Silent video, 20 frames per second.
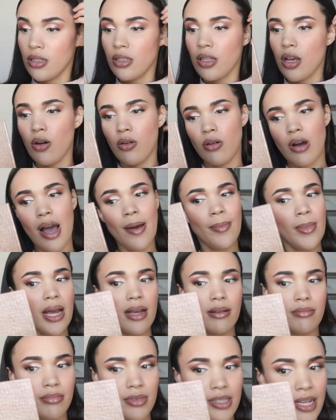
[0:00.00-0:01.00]
So I'm
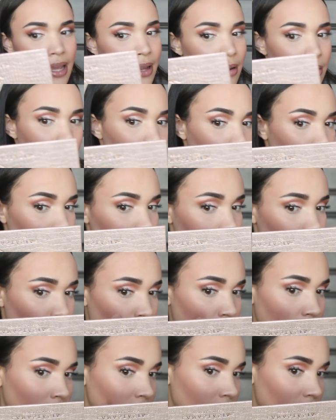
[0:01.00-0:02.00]
not saying don't get
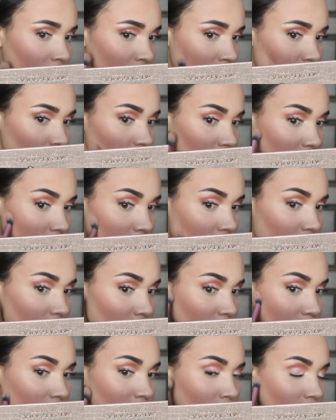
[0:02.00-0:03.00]
one or don't get the
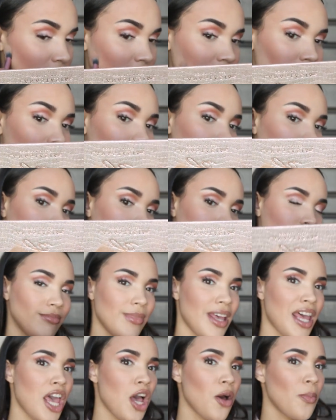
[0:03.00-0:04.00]
other, but I'm just like
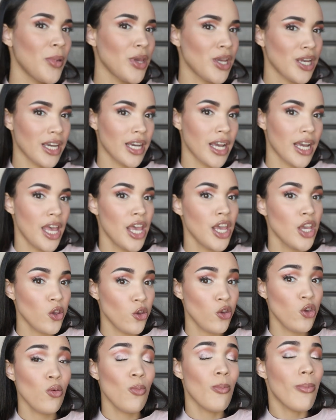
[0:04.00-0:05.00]
helping
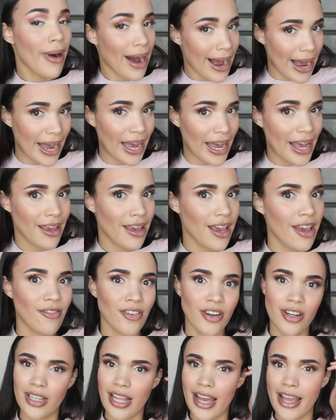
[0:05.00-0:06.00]
you buy if
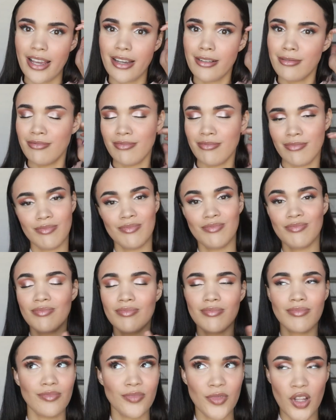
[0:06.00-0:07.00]
you're like
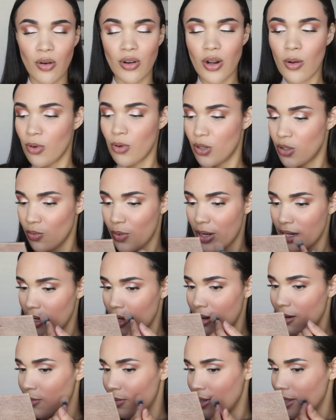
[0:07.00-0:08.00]
don't know which way to
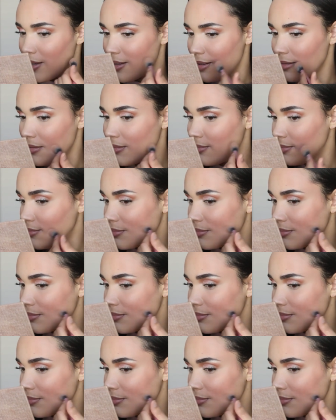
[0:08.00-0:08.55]
go with it.